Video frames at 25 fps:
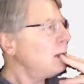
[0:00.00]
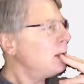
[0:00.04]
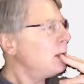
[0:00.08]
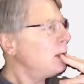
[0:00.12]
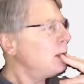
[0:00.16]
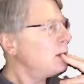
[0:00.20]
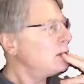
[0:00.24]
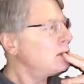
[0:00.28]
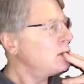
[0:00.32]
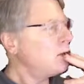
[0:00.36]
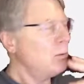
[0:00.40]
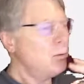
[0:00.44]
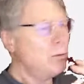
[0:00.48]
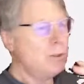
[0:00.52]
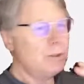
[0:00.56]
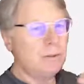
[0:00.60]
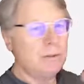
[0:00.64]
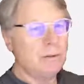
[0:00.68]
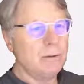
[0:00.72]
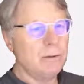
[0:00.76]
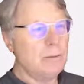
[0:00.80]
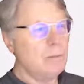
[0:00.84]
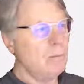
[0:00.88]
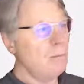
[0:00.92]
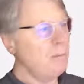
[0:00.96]
it was
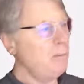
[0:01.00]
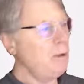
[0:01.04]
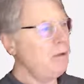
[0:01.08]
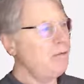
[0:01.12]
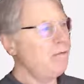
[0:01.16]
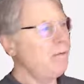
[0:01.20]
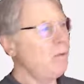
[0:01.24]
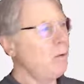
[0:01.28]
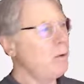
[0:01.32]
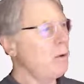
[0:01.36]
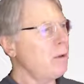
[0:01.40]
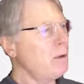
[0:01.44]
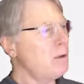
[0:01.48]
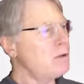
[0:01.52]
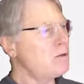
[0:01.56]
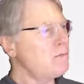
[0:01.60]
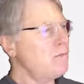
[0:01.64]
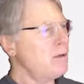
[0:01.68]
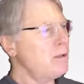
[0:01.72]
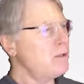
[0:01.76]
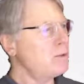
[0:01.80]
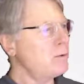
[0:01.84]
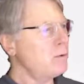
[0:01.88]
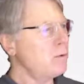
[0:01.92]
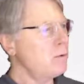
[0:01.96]
before this
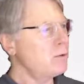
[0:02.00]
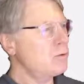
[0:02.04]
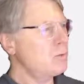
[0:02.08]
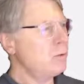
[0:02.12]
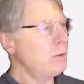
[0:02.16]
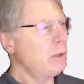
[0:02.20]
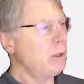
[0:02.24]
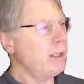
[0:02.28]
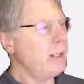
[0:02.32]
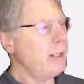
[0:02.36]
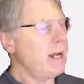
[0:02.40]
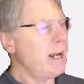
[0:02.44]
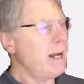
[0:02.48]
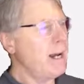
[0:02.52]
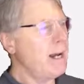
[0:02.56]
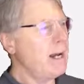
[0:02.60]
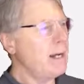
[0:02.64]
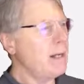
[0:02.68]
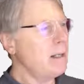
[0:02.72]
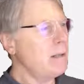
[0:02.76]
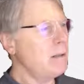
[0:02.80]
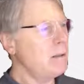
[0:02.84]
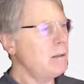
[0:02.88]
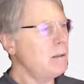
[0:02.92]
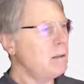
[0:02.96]
feature was really
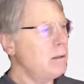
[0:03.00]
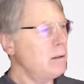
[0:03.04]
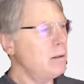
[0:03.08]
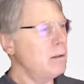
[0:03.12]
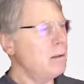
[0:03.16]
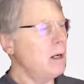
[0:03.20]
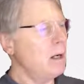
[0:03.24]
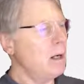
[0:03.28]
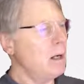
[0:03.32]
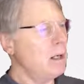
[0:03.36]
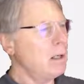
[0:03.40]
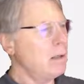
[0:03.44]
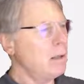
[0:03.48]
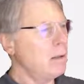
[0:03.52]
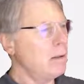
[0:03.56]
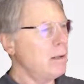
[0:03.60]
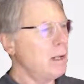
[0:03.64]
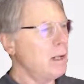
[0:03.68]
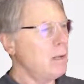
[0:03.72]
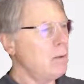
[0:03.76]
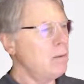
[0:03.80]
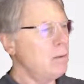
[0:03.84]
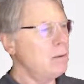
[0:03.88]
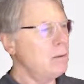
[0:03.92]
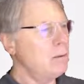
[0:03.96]
added,
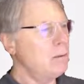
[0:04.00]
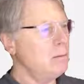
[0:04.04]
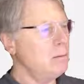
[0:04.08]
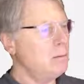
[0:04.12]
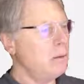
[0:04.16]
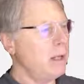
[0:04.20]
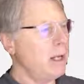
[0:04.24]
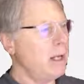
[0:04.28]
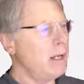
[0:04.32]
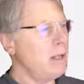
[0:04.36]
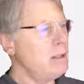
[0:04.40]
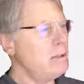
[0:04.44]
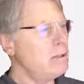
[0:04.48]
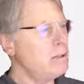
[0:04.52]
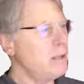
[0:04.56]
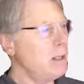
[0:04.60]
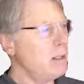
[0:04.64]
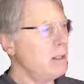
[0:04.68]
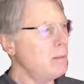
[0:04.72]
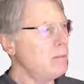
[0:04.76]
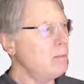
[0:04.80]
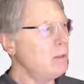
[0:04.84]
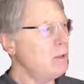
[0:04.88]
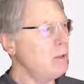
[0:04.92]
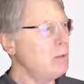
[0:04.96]
they would,
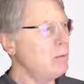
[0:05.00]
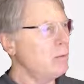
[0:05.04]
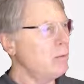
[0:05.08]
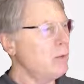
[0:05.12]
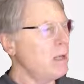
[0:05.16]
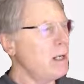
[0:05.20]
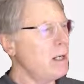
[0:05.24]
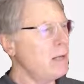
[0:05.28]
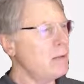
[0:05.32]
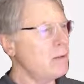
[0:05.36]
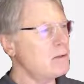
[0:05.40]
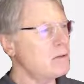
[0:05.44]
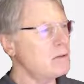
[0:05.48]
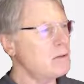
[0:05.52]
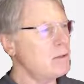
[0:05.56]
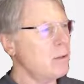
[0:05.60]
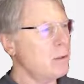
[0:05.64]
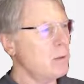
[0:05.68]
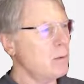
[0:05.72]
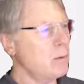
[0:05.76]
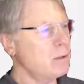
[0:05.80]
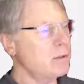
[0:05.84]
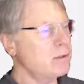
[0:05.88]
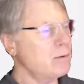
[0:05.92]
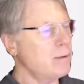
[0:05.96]
anytime you ran this and there
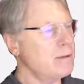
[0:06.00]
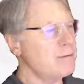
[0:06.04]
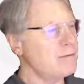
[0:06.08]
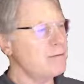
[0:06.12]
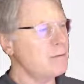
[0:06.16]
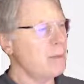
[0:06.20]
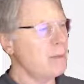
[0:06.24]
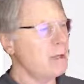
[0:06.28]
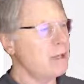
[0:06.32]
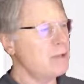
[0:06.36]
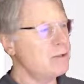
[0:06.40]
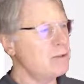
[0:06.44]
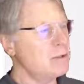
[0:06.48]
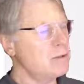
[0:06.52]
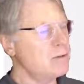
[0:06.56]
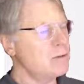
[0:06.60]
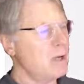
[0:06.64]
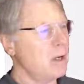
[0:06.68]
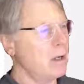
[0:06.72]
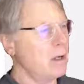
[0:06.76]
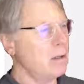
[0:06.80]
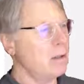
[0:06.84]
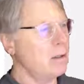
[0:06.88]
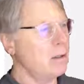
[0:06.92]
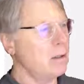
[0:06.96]
were transformations
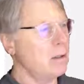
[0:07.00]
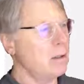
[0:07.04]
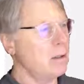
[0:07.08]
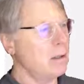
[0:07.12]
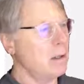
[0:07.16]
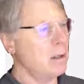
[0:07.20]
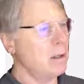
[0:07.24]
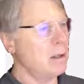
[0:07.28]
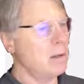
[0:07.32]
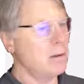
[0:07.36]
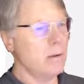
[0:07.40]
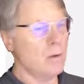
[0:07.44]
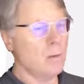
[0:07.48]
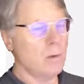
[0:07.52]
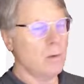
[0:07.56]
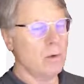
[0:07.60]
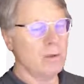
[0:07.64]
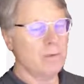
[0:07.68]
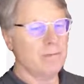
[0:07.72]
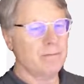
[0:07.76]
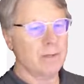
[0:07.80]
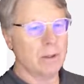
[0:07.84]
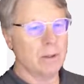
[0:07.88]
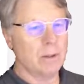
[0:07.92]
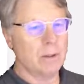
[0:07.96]
on the
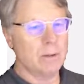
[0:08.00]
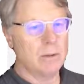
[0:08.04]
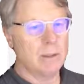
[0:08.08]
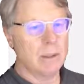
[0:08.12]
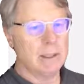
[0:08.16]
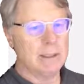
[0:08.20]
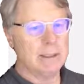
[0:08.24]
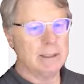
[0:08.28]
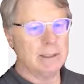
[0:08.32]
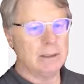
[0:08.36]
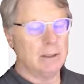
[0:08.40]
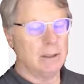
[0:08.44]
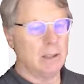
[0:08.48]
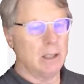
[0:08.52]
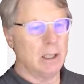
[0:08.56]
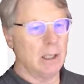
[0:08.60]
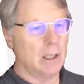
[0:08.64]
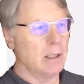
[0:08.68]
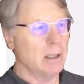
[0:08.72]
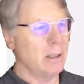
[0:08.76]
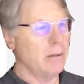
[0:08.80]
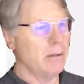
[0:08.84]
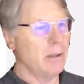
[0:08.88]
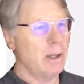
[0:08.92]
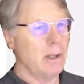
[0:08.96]
workflow,
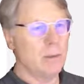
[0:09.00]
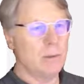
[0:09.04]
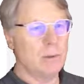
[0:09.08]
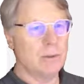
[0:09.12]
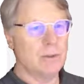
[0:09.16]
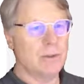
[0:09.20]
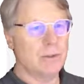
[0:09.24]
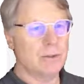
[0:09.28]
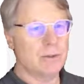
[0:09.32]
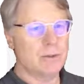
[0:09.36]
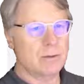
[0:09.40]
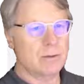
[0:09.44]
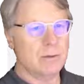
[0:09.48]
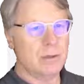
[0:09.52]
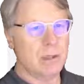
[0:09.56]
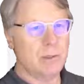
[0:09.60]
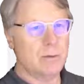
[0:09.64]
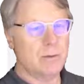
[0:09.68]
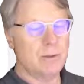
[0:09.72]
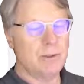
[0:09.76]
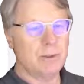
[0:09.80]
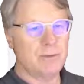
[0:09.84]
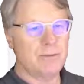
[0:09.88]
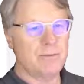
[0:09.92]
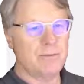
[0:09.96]
it would
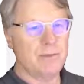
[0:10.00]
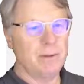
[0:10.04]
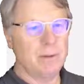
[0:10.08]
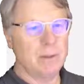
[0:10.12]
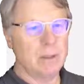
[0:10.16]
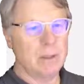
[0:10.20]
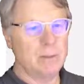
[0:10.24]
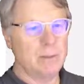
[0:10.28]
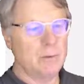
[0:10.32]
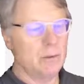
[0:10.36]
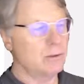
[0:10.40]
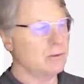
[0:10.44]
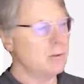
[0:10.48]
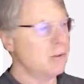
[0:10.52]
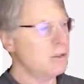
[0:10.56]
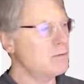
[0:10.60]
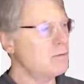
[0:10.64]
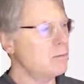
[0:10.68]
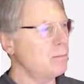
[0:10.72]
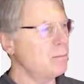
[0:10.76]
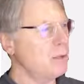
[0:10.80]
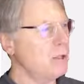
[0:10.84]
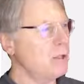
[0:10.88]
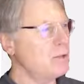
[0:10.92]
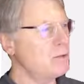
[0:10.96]
just fill up with
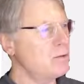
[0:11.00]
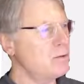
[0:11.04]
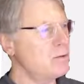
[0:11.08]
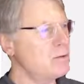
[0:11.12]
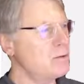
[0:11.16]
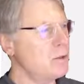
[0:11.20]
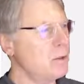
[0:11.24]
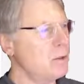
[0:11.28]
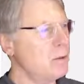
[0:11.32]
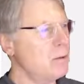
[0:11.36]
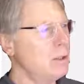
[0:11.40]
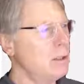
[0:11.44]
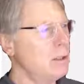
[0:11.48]
transformations. So